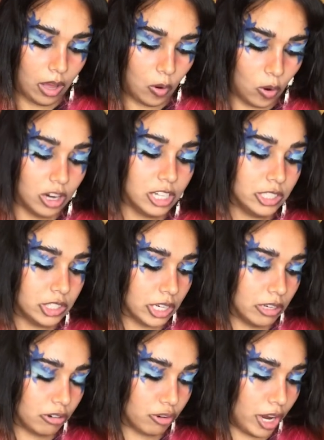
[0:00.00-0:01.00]
orange
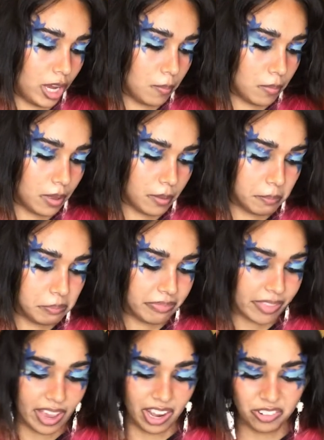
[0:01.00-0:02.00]
and grape.
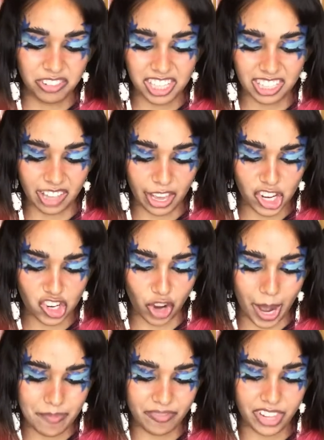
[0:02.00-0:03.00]
I don't really like
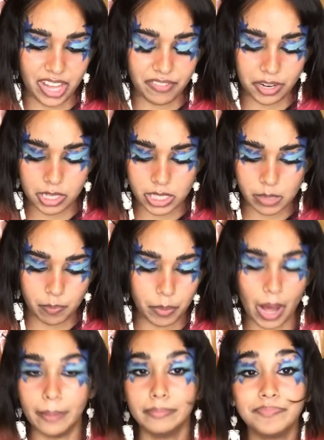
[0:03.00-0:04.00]
grape flavors,
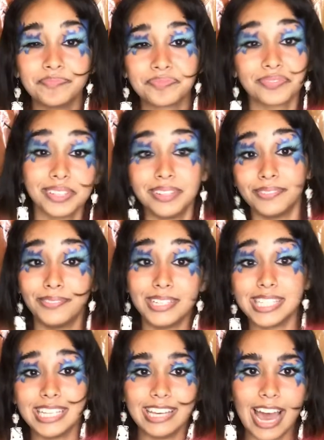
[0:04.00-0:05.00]
but we'll
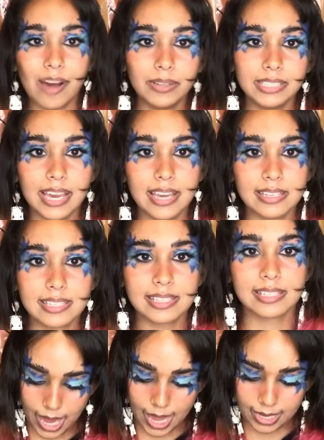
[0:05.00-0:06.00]
see how it
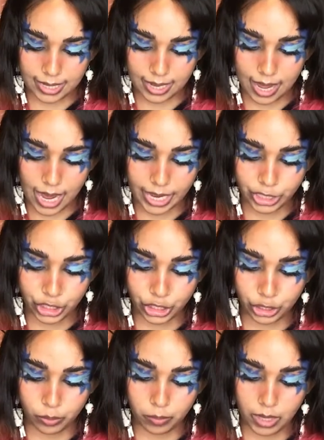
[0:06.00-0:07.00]
tastes. Candy,
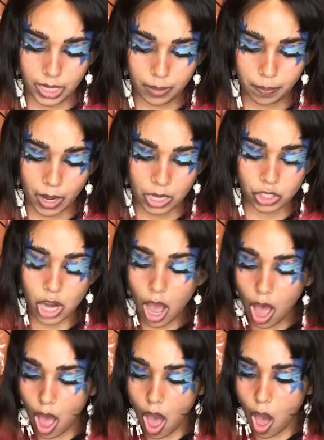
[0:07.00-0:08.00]
Hi-Chew Mini Punch.
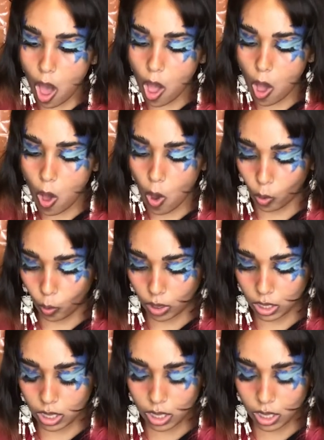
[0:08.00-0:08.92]
Oh!